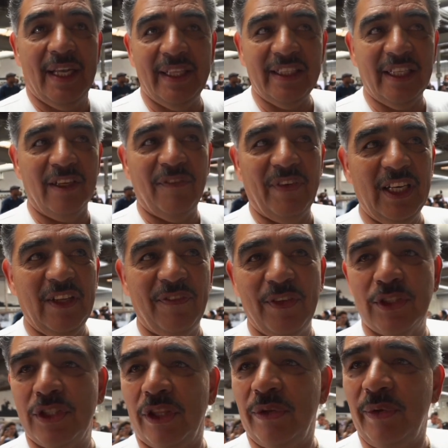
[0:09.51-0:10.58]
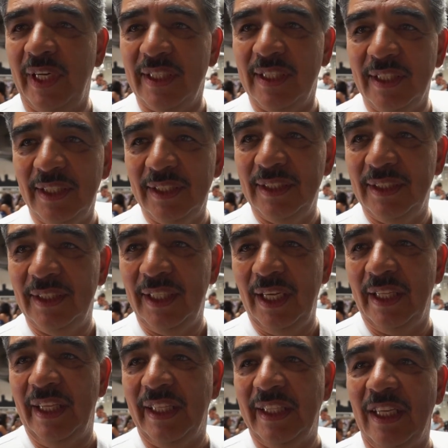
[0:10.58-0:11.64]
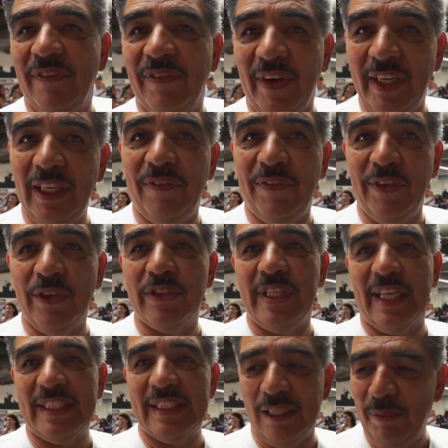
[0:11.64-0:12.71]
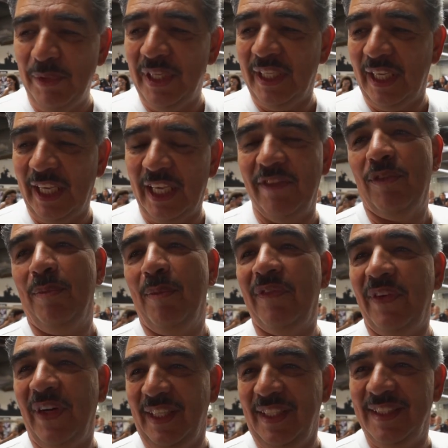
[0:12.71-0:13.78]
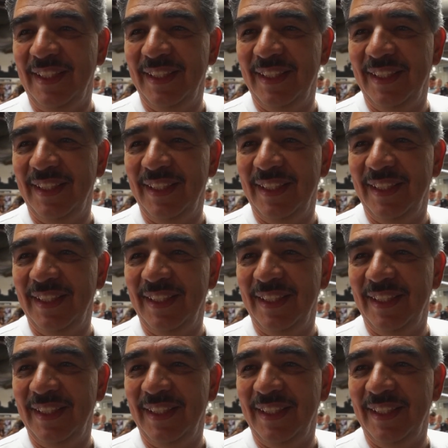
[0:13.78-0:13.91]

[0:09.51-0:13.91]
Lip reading: I think that he finally feels a threat. I think that he finally feels like somebody can give him a fight.